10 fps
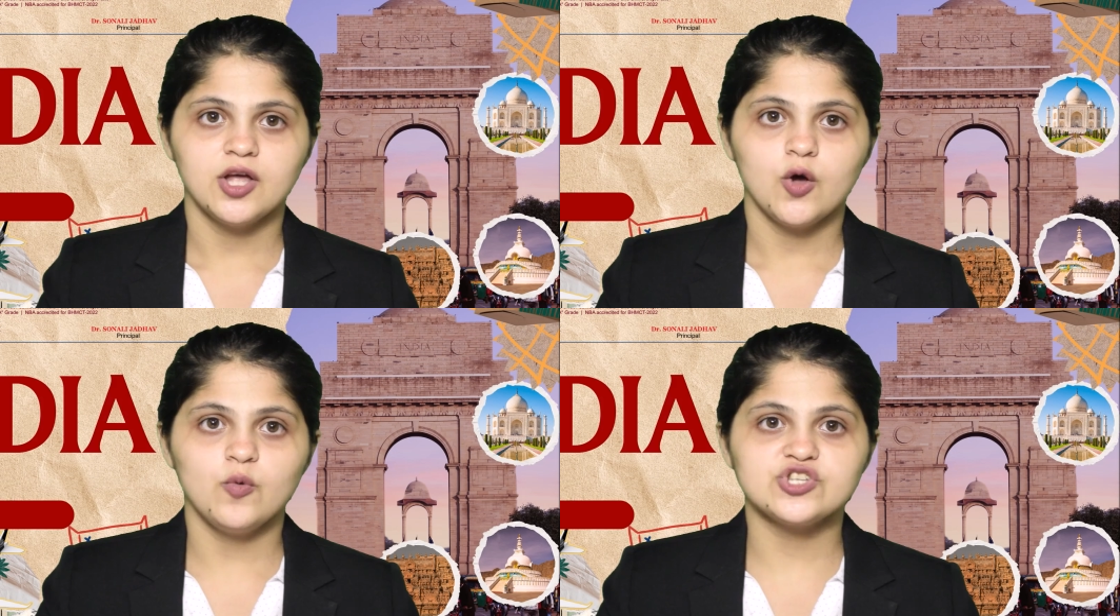
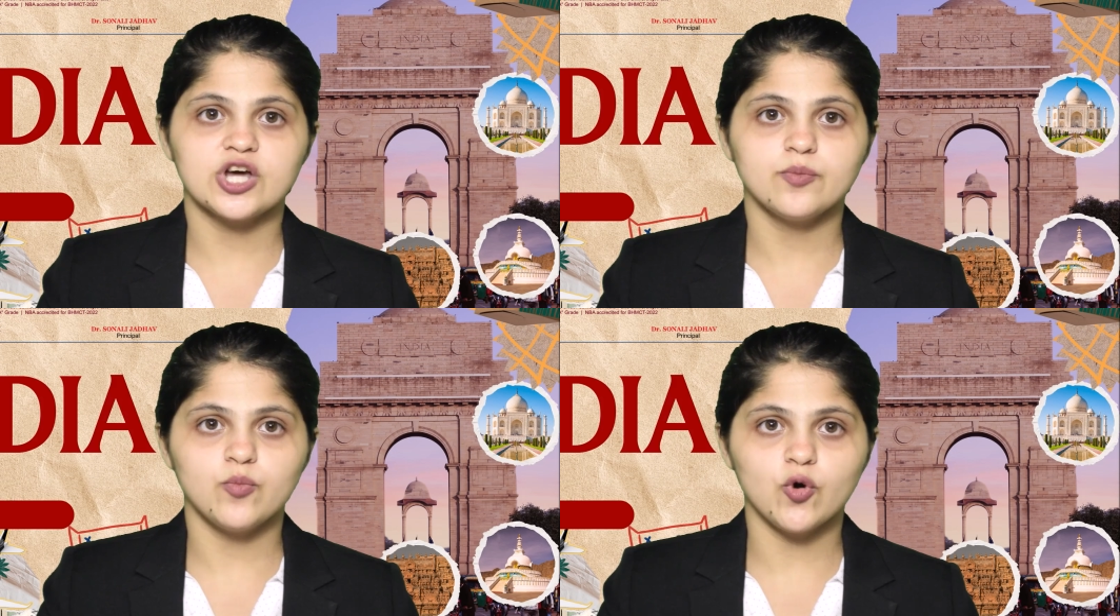which are
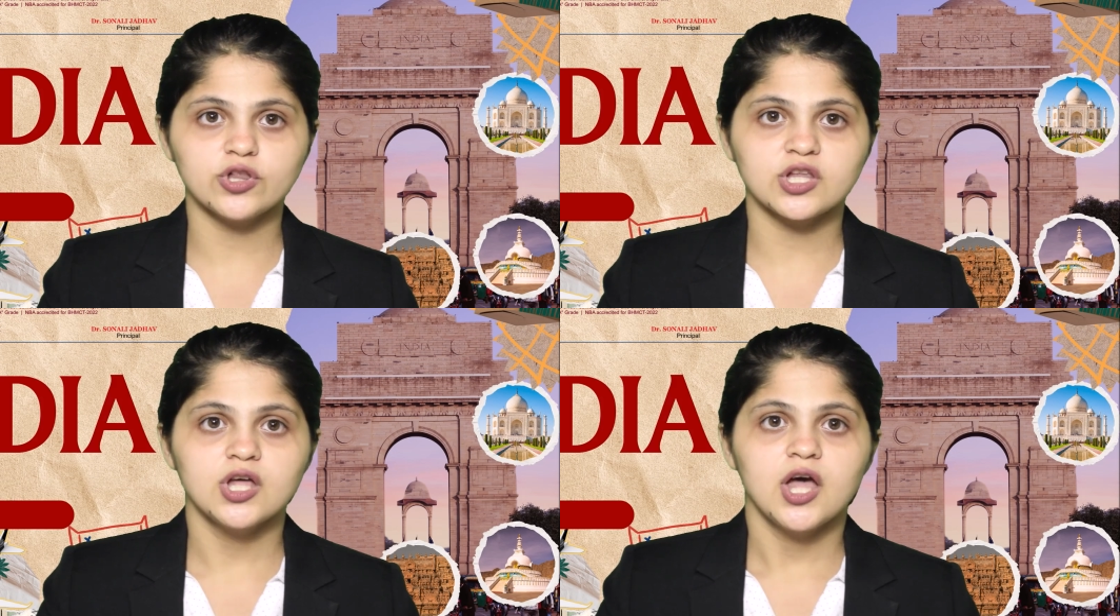both
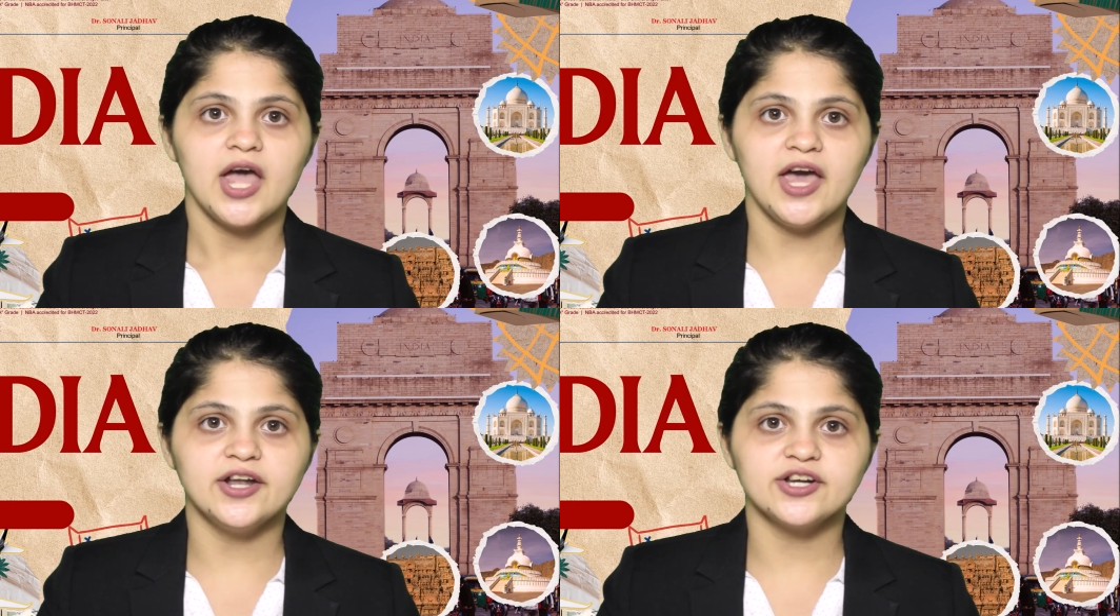
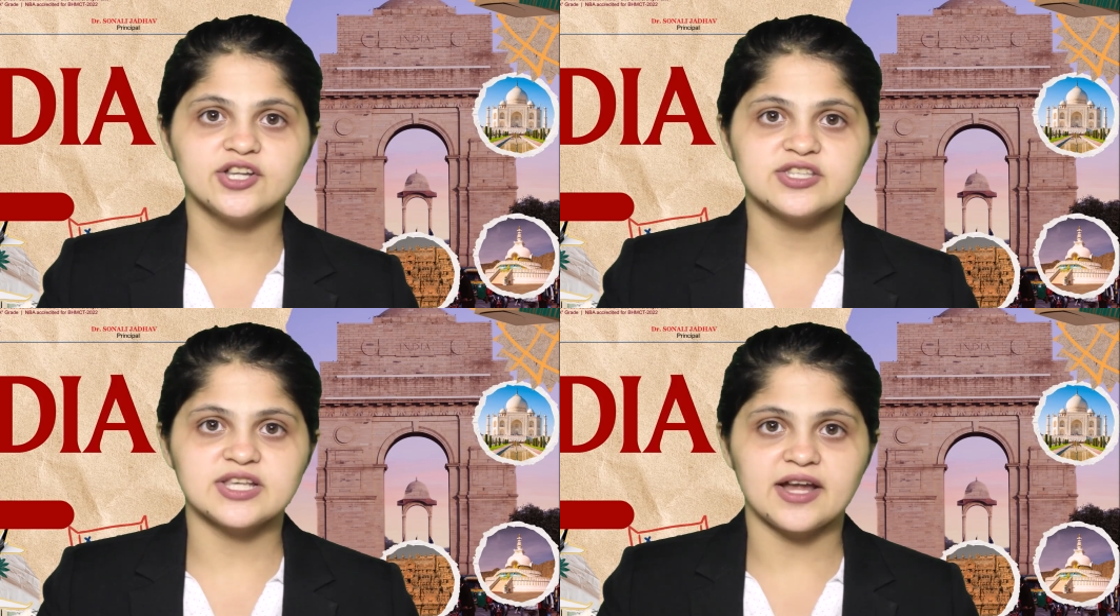heritage
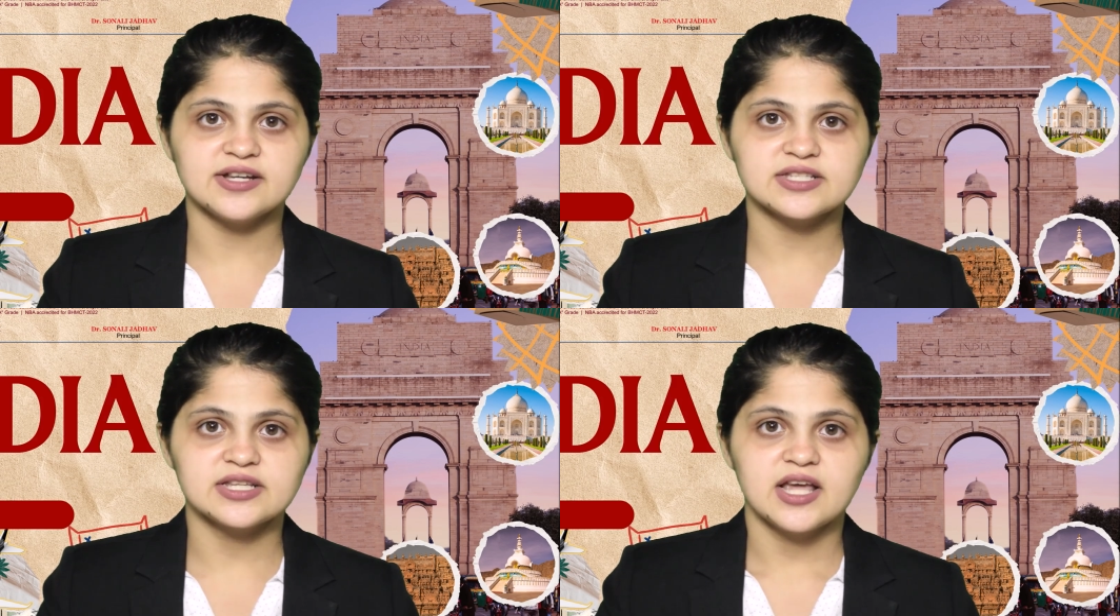
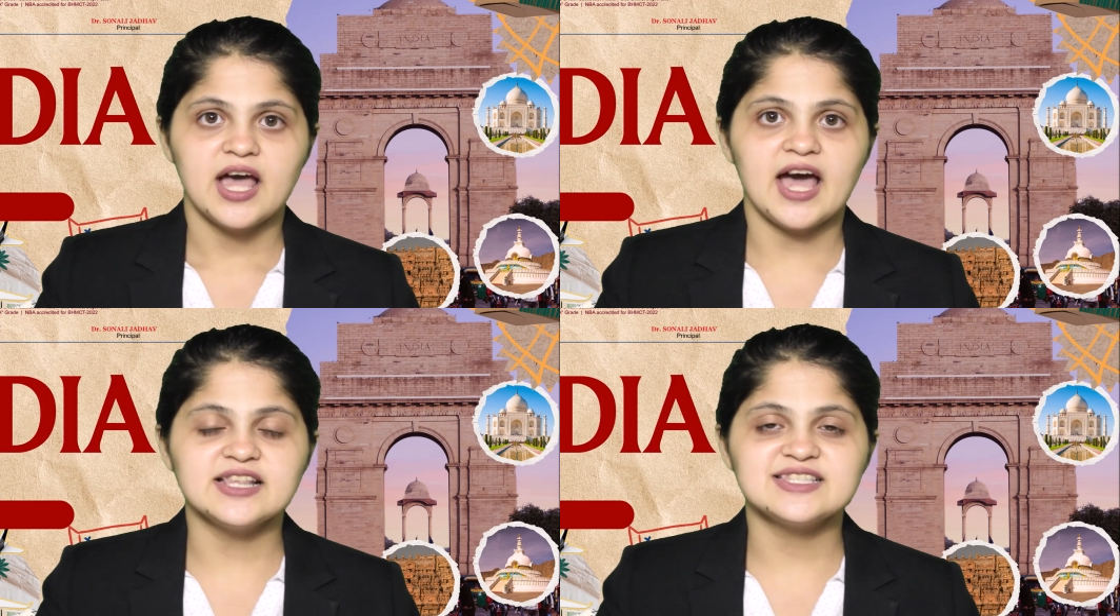sites,
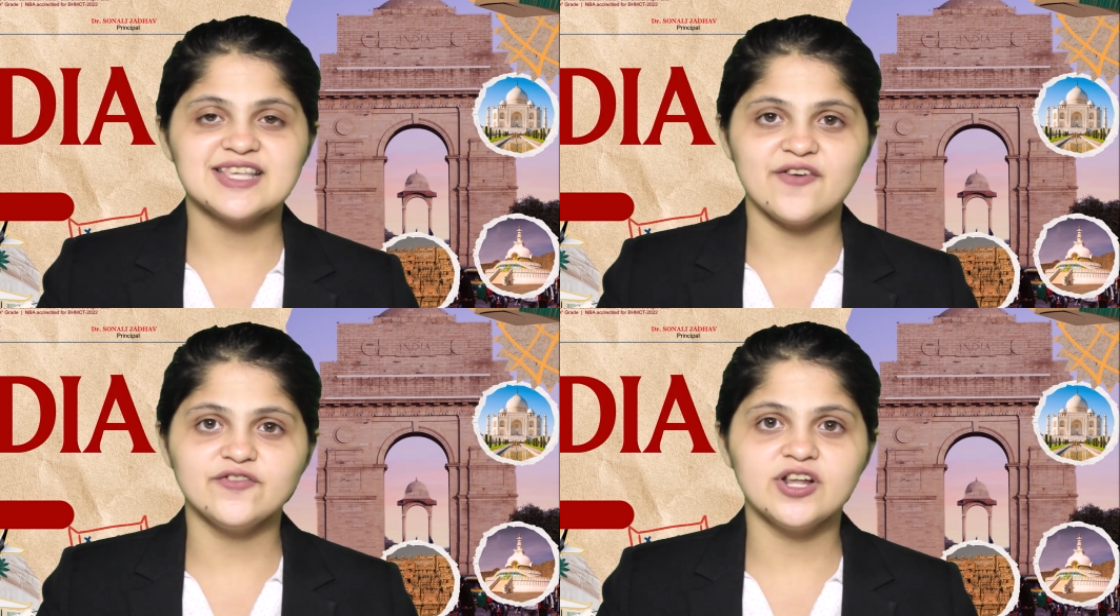and
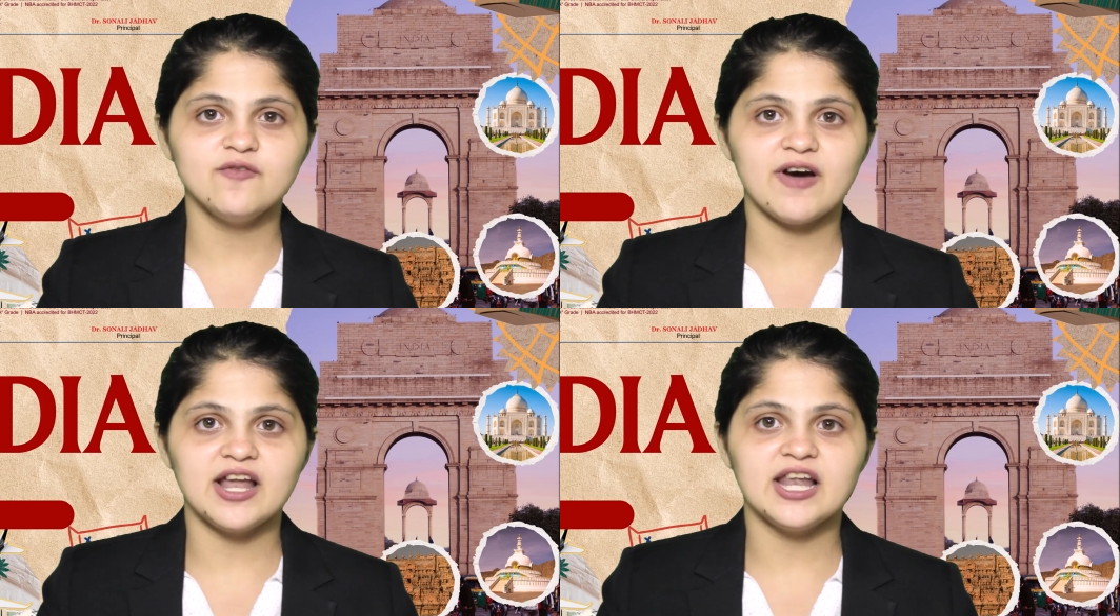several
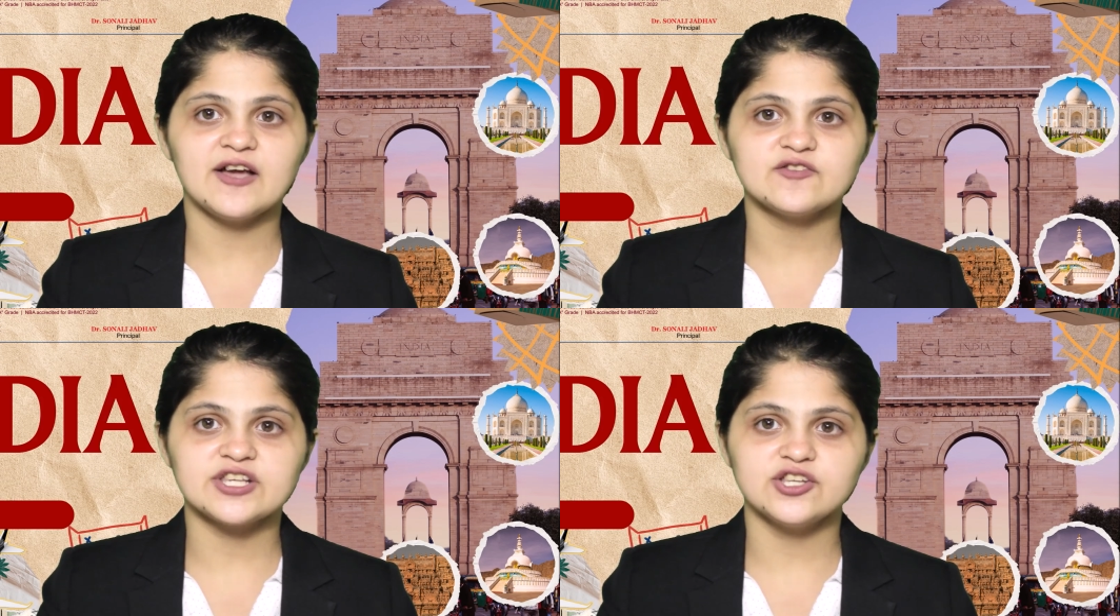wildlife
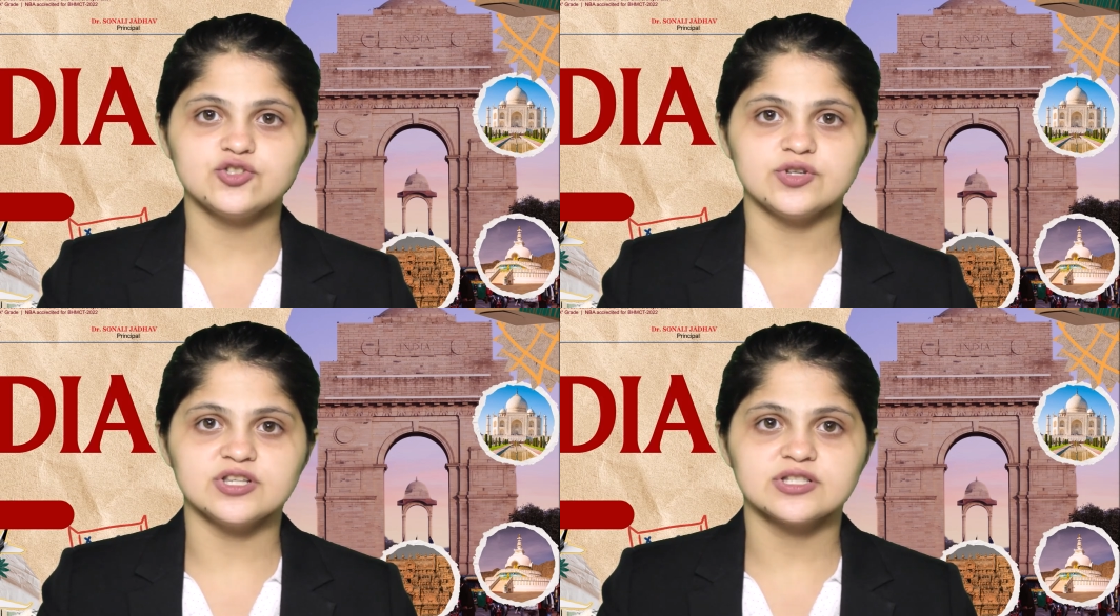
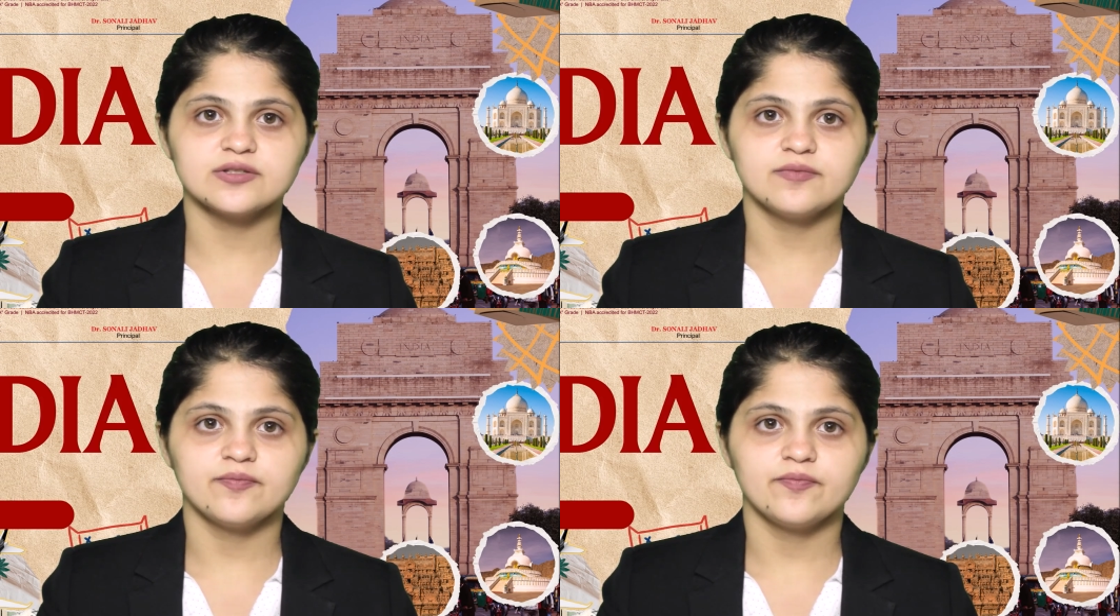sanctuaries.
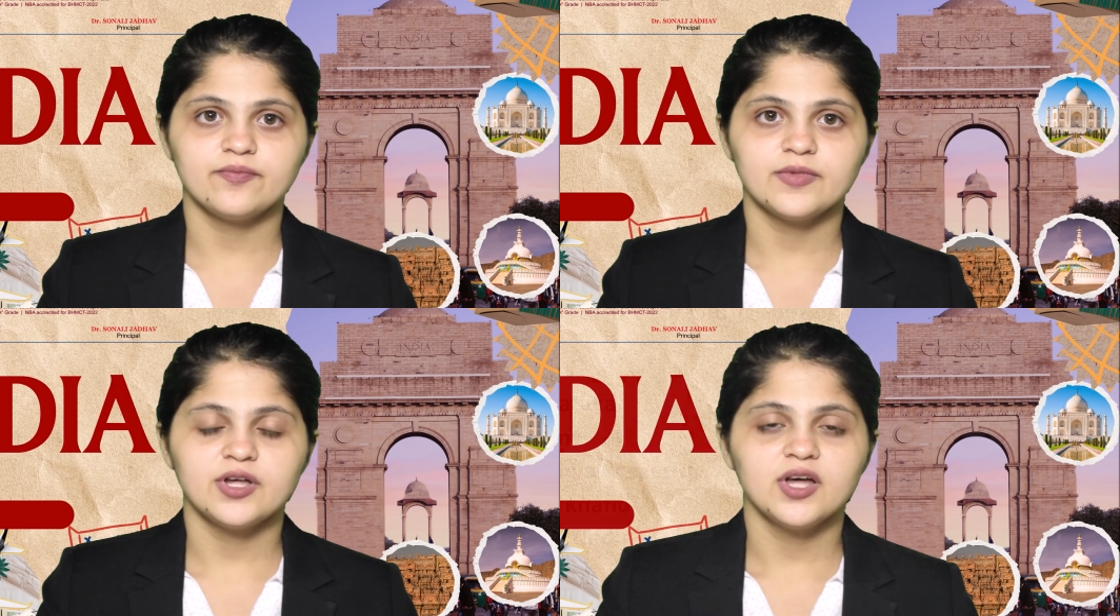
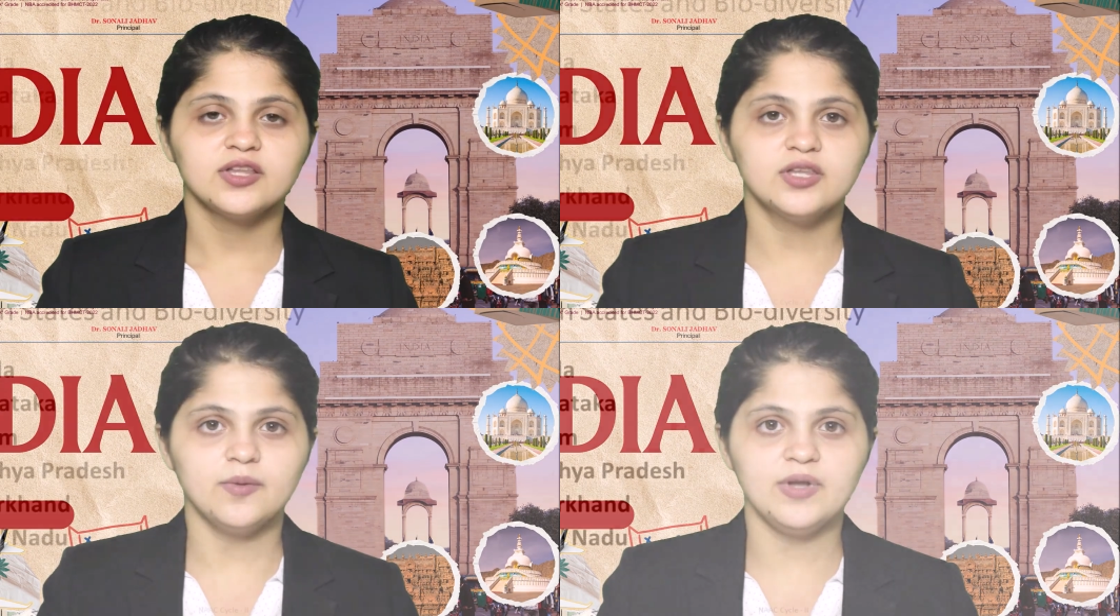
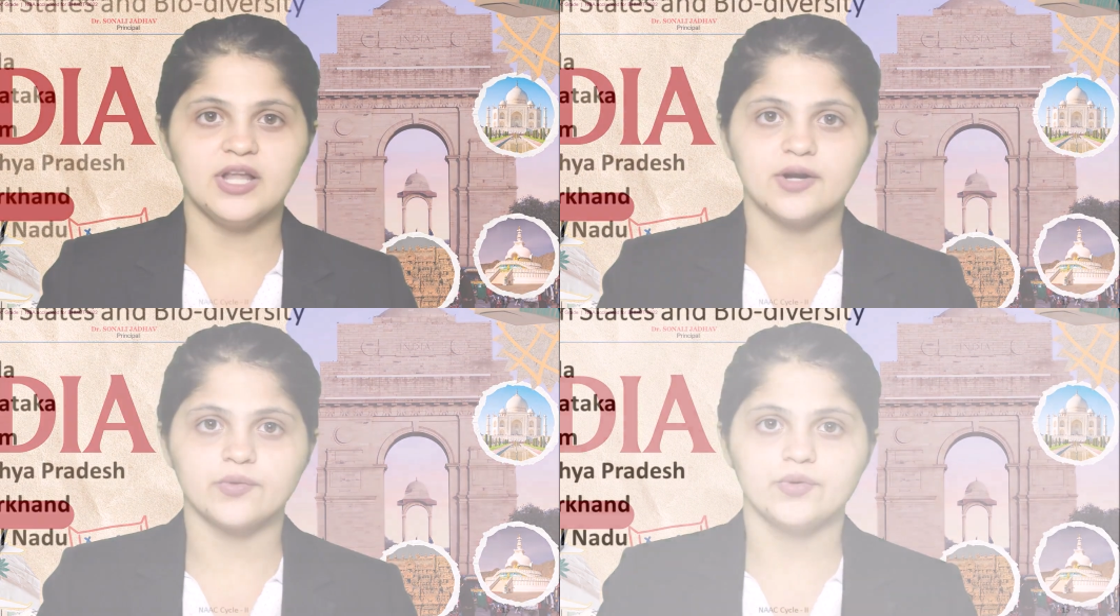Tamil
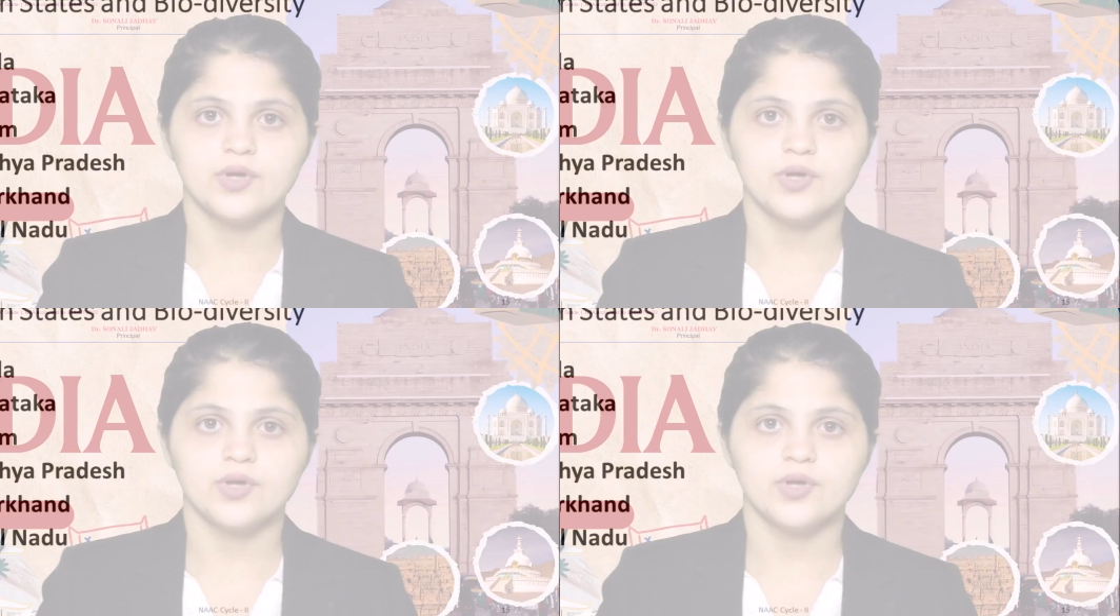Nadu.